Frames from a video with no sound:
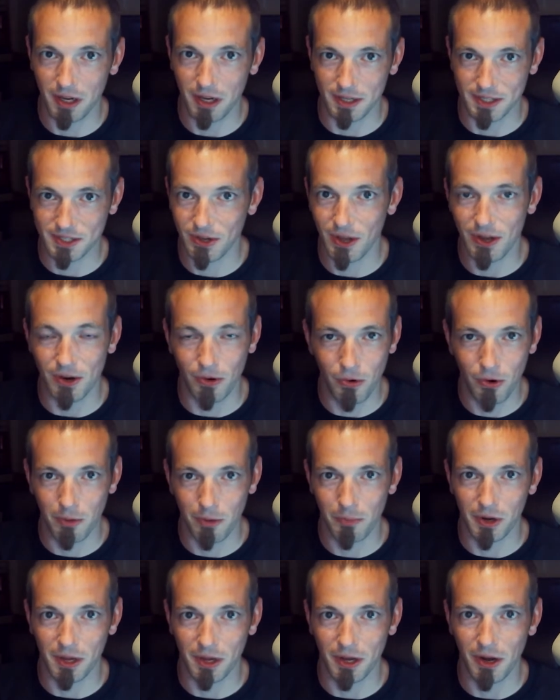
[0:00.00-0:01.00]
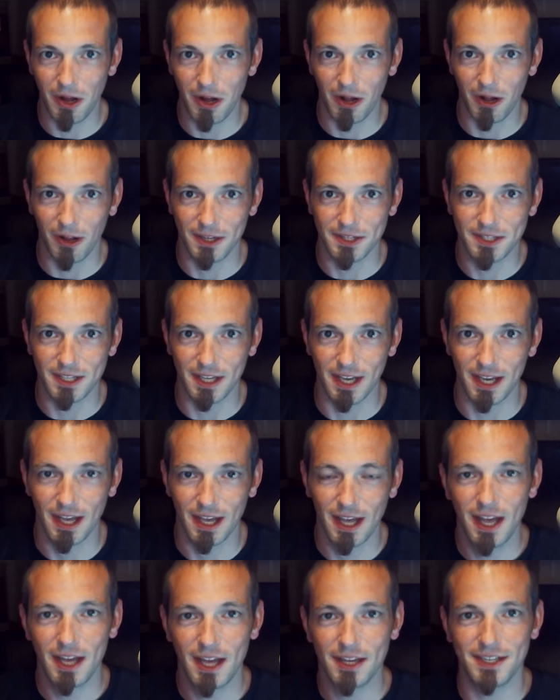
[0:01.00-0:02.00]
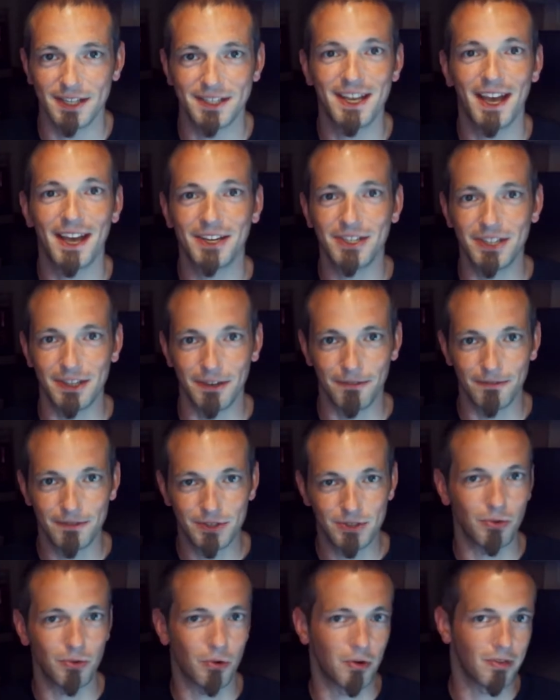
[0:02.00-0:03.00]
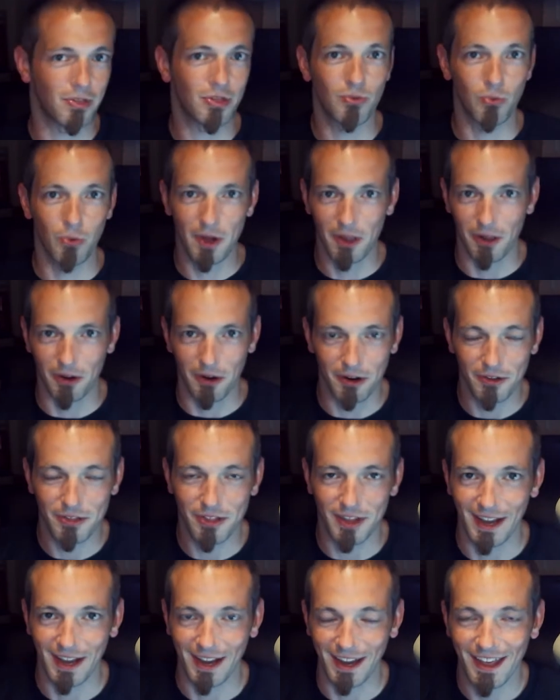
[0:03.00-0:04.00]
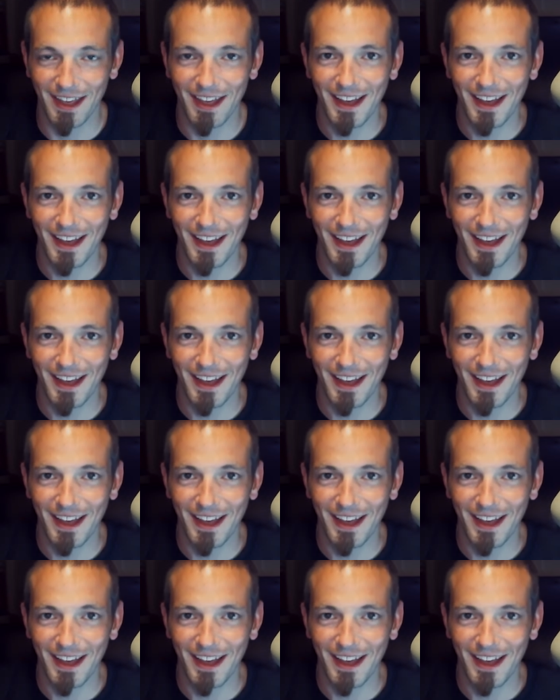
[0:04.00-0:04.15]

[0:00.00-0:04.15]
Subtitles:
It's not a horror book at all. It's a detective sort of thriller thing,